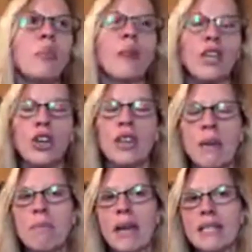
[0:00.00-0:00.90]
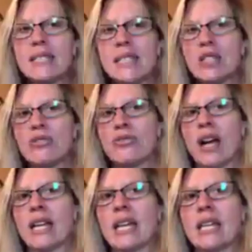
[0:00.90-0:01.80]
you know, they may see you
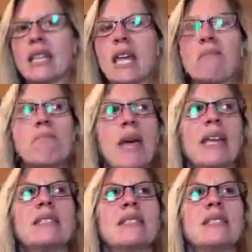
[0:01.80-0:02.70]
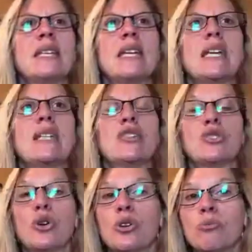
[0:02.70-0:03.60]
fighting, they may see the
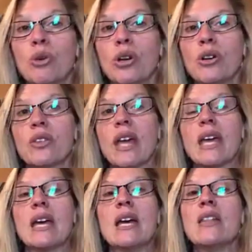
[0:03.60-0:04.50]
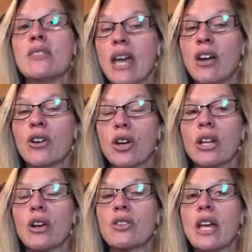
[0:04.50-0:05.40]
turmoil, they are
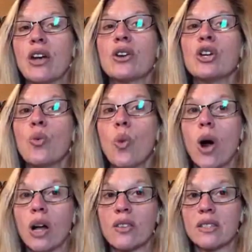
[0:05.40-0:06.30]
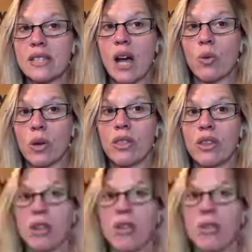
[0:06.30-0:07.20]
gonna walk this out with
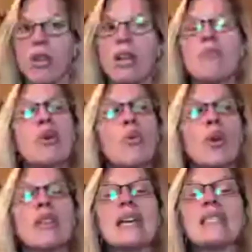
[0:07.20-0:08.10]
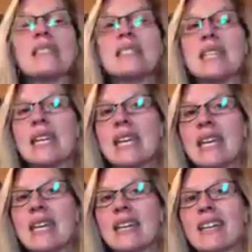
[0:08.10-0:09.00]
you. But when they
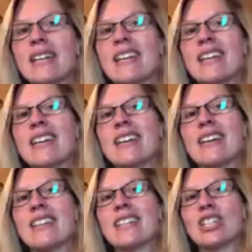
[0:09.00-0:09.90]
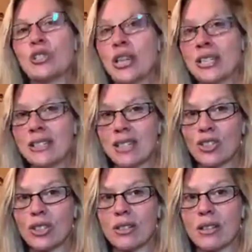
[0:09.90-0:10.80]
see the
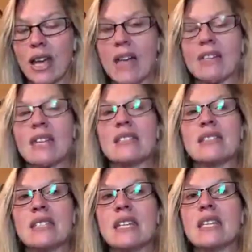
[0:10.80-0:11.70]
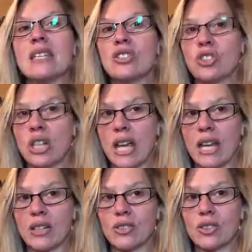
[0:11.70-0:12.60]
transition and they see the
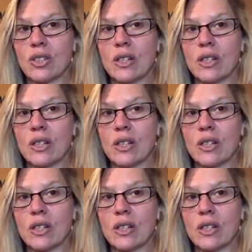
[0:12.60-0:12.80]
change,